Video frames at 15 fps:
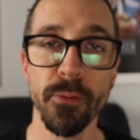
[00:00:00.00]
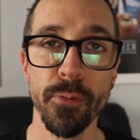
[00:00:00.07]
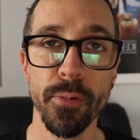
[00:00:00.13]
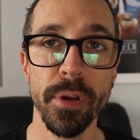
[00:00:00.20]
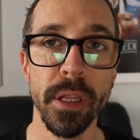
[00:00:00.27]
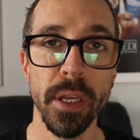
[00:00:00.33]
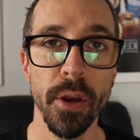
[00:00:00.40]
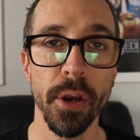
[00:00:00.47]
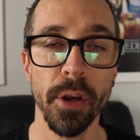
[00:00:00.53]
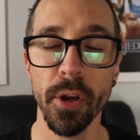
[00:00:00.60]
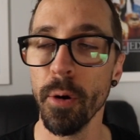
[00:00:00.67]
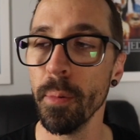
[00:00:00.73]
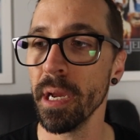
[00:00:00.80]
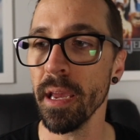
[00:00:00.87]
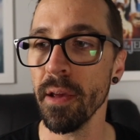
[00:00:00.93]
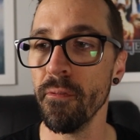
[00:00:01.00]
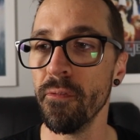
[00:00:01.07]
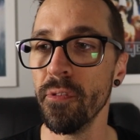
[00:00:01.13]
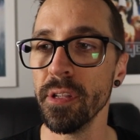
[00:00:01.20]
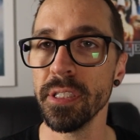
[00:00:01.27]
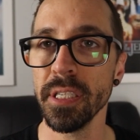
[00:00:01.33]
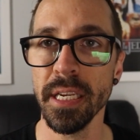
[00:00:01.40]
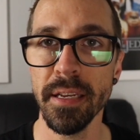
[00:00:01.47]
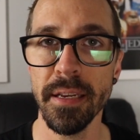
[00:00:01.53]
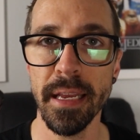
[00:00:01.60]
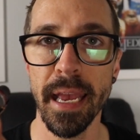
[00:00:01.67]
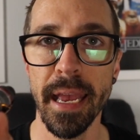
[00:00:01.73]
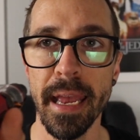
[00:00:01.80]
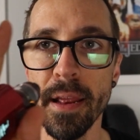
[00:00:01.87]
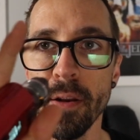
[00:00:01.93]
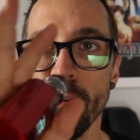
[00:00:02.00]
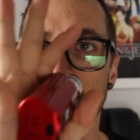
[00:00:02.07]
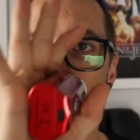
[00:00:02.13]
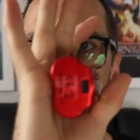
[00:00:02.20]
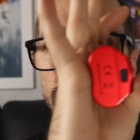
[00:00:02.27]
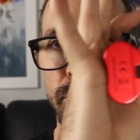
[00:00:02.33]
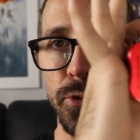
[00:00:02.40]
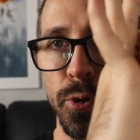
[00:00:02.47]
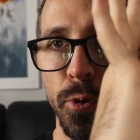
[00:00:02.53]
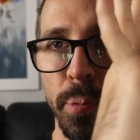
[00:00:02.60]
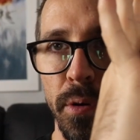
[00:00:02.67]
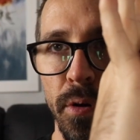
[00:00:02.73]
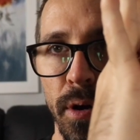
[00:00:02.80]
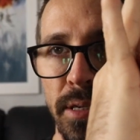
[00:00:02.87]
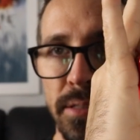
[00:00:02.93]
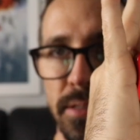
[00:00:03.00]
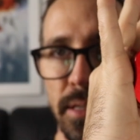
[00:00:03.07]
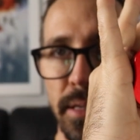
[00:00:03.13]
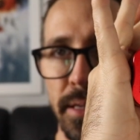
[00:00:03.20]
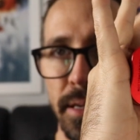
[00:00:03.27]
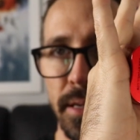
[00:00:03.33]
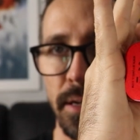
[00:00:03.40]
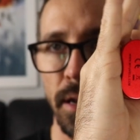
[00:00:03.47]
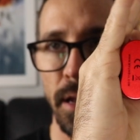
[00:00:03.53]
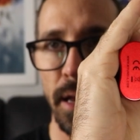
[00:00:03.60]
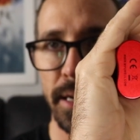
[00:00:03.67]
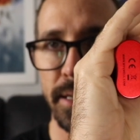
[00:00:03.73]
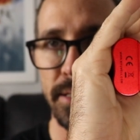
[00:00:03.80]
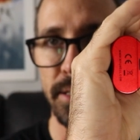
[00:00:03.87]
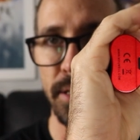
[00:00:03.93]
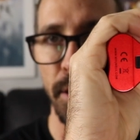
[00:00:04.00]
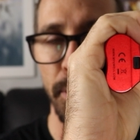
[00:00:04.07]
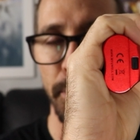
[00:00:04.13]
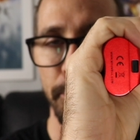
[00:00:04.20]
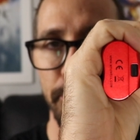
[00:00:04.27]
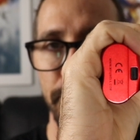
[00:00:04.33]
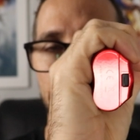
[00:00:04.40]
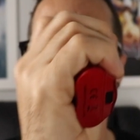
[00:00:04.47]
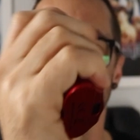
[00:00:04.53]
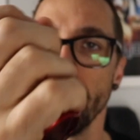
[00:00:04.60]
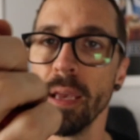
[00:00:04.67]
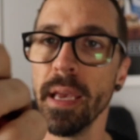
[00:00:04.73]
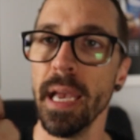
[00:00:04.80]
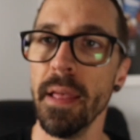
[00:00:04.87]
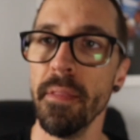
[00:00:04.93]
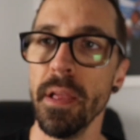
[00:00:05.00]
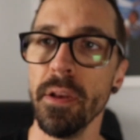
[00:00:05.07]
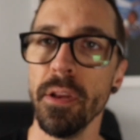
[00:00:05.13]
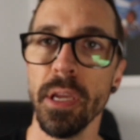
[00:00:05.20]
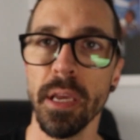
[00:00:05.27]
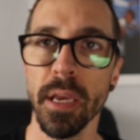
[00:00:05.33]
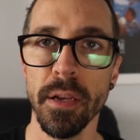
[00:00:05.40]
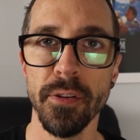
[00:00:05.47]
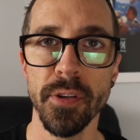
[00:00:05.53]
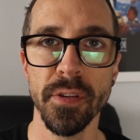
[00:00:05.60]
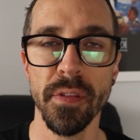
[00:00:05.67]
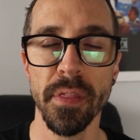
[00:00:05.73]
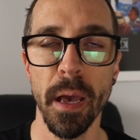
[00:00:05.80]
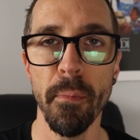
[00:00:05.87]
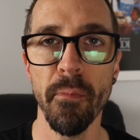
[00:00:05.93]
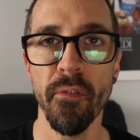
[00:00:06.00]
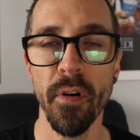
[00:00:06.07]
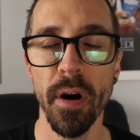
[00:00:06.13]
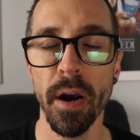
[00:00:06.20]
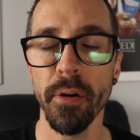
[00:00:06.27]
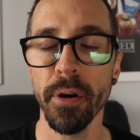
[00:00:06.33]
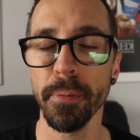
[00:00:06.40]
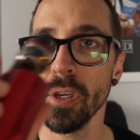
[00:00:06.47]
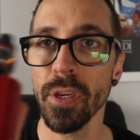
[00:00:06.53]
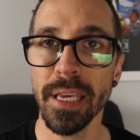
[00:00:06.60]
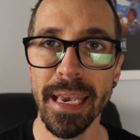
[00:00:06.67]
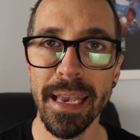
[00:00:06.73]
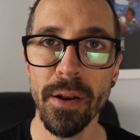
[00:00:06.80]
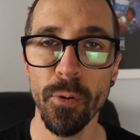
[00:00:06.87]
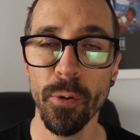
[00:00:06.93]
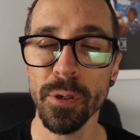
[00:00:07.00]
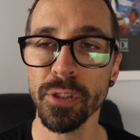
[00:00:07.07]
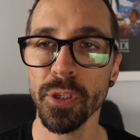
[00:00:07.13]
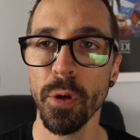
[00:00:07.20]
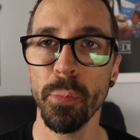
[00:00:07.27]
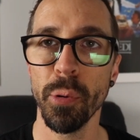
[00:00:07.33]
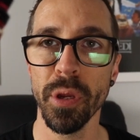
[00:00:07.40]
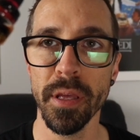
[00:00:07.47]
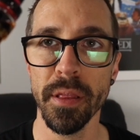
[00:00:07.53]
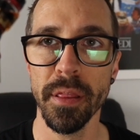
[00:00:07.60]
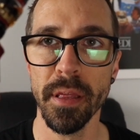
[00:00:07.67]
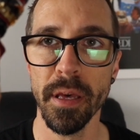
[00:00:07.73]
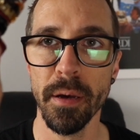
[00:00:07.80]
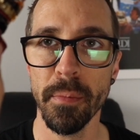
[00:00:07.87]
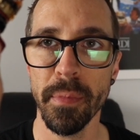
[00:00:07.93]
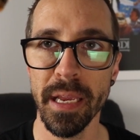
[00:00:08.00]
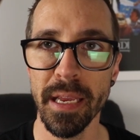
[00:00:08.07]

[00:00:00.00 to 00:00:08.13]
really ergonomic and fits into your hand super nicely, like so. And then you can just thumb fire it. You can also put your thumb